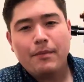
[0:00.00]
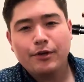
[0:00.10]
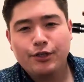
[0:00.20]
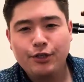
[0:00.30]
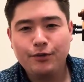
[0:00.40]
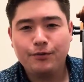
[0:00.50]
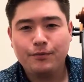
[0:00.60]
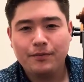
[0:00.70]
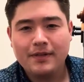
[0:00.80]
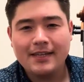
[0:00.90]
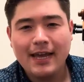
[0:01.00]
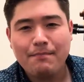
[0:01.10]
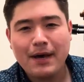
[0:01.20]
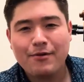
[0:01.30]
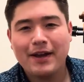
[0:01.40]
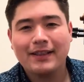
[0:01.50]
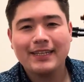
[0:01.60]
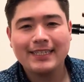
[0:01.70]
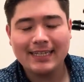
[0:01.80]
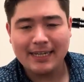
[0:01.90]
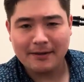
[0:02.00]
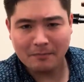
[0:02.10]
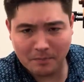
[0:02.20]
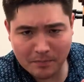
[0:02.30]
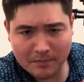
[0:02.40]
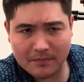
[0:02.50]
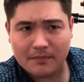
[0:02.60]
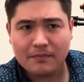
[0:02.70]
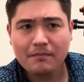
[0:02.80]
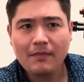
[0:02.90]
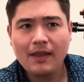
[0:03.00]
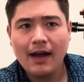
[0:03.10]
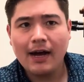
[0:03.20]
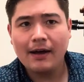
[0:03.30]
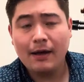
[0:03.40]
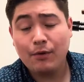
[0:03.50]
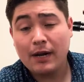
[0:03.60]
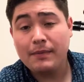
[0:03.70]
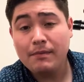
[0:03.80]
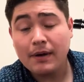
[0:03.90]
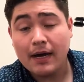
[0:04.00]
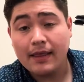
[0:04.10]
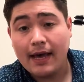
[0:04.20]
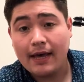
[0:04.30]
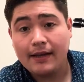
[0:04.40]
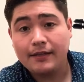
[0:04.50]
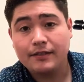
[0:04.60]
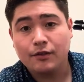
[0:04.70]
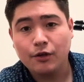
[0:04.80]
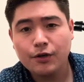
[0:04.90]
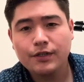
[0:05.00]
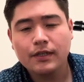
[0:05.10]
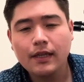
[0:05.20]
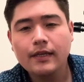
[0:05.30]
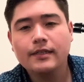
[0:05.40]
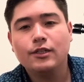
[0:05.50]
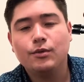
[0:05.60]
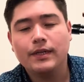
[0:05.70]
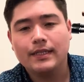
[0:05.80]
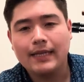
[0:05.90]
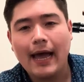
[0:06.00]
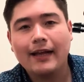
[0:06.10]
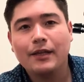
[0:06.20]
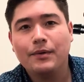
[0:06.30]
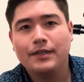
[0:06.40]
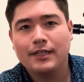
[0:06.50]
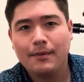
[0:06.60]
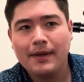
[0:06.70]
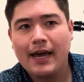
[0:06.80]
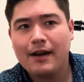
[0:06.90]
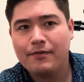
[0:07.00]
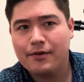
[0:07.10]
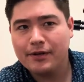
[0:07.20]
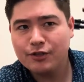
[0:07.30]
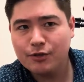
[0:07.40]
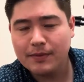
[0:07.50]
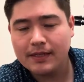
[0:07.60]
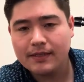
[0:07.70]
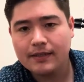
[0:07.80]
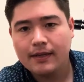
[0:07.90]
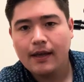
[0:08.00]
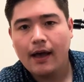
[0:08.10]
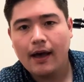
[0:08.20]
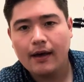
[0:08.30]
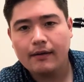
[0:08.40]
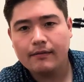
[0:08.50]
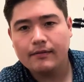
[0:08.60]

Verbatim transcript: number two, get better at listening. Uh, and what I mean by that is learn to listen to exactly what is coming out of your instrument. Uh,